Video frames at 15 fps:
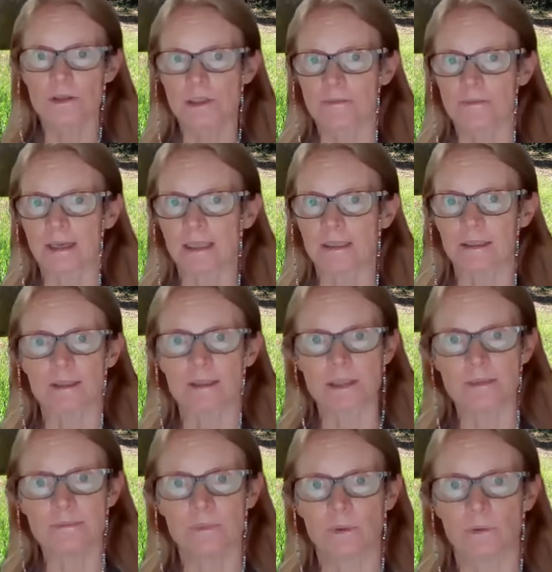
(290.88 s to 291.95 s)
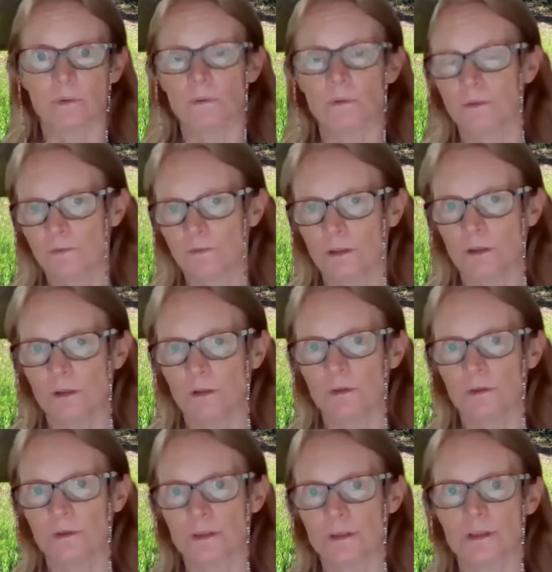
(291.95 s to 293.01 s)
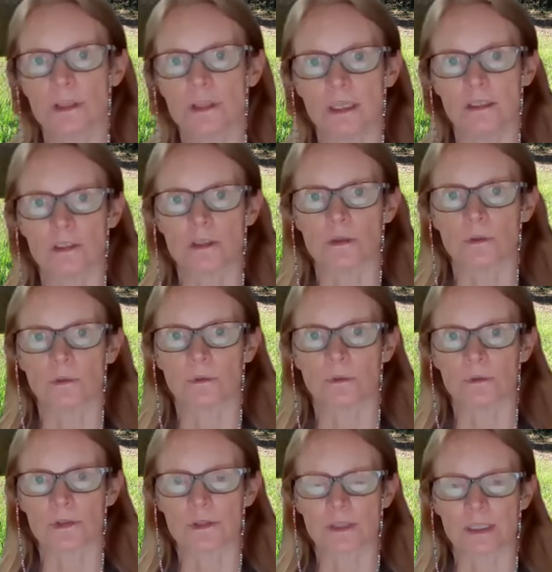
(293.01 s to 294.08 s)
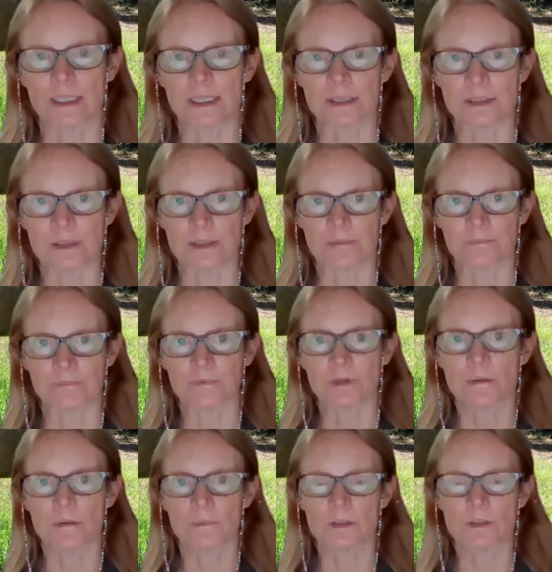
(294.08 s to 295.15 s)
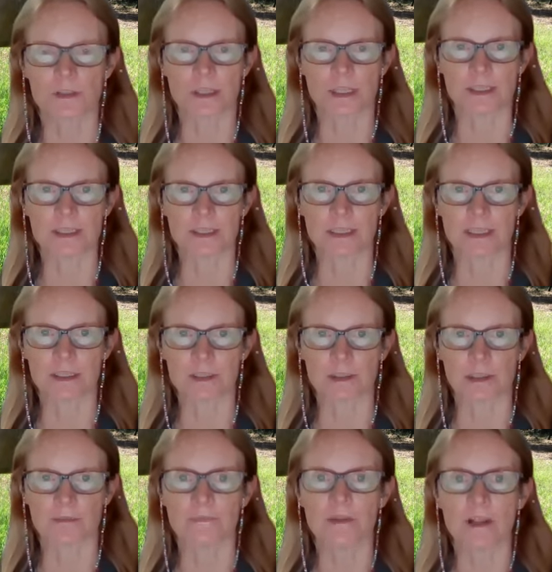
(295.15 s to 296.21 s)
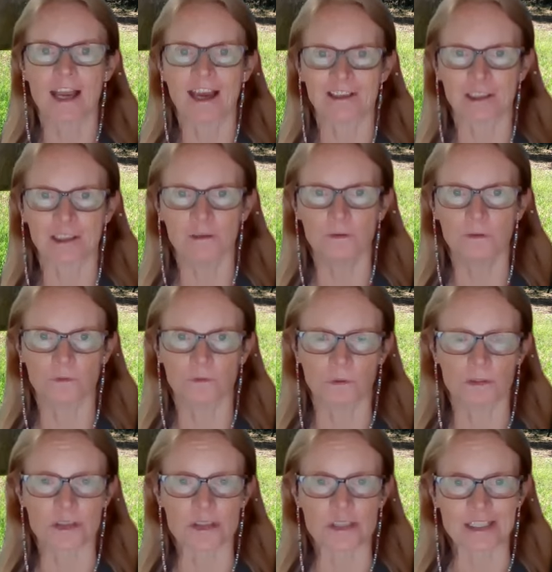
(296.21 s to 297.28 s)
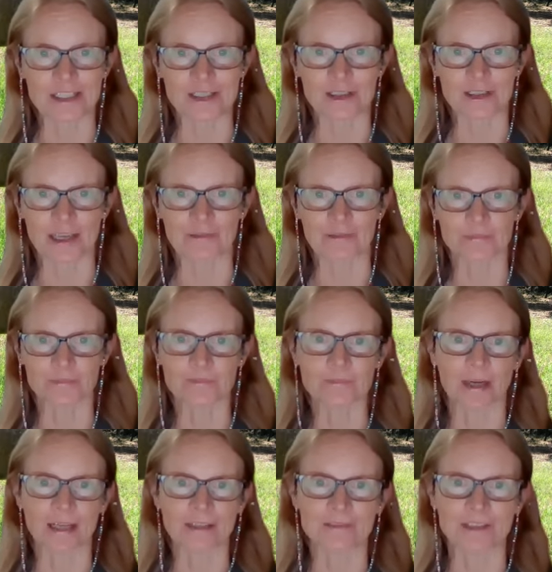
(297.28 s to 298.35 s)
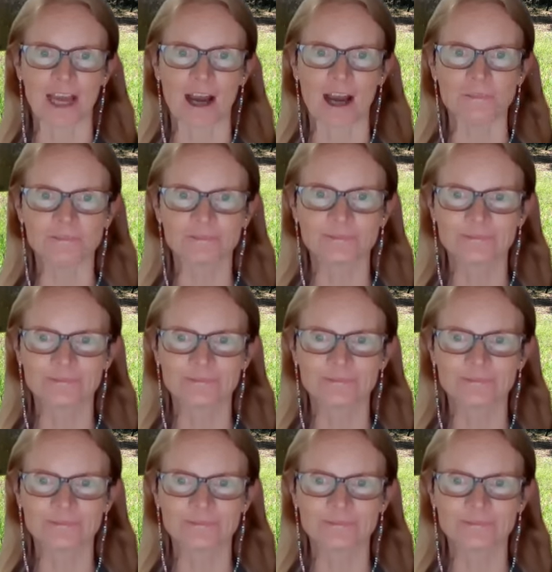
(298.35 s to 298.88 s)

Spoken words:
to make it simple for you to teach your horse the lesson. We'll discuss it next time, and I look forward to seeing you then. Bye for now.